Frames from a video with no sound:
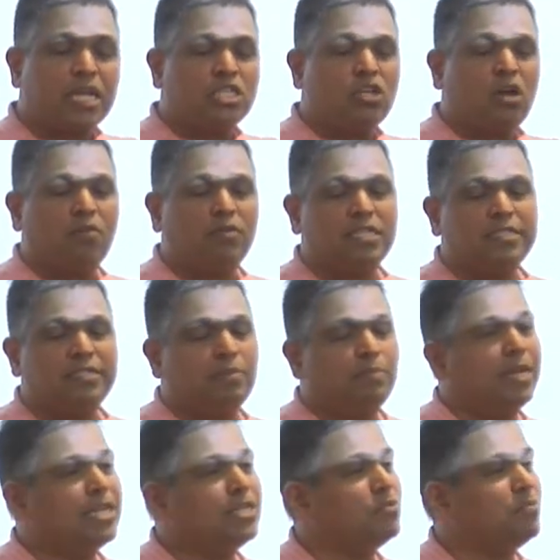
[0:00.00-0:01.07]
so how does it
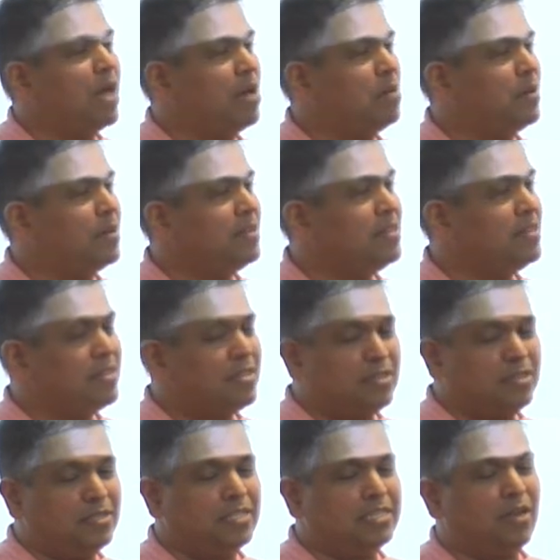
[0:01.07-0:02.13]
apply to Mahabharata?
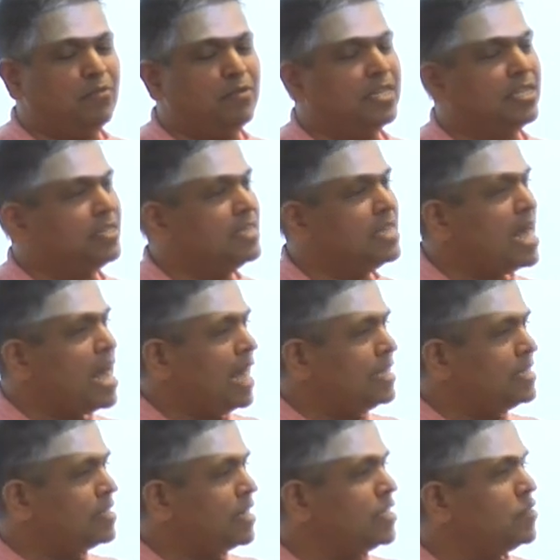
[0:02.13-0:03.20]
This is how it is. I
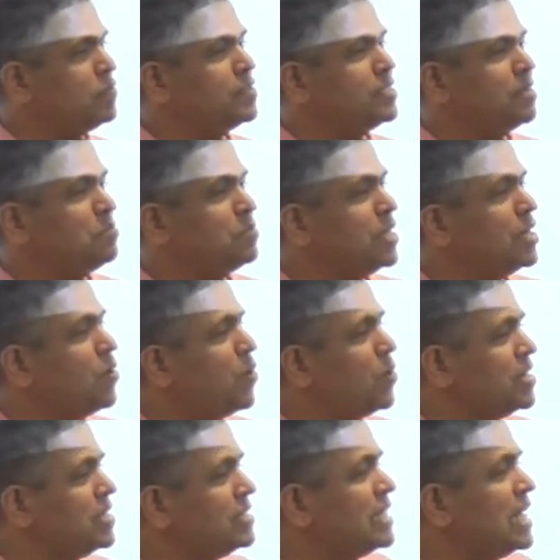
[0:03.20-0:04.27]
started with something
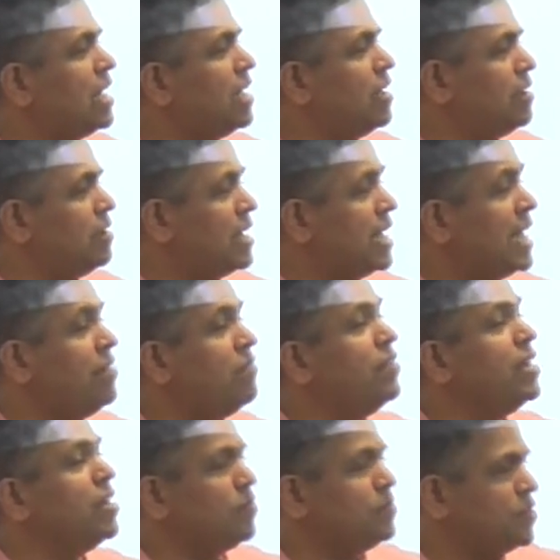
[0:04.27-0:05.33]
called as
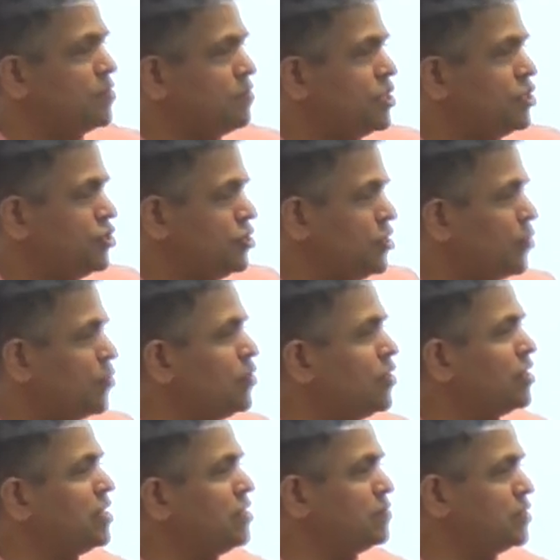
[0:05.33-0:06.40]
AV observation,
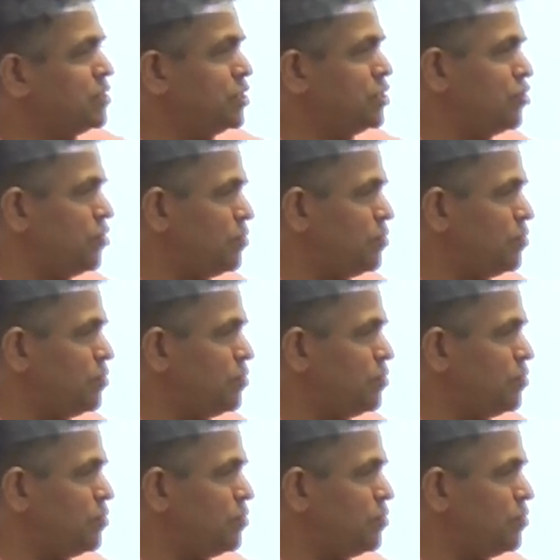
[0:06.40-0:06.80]
Arundhati Vasishta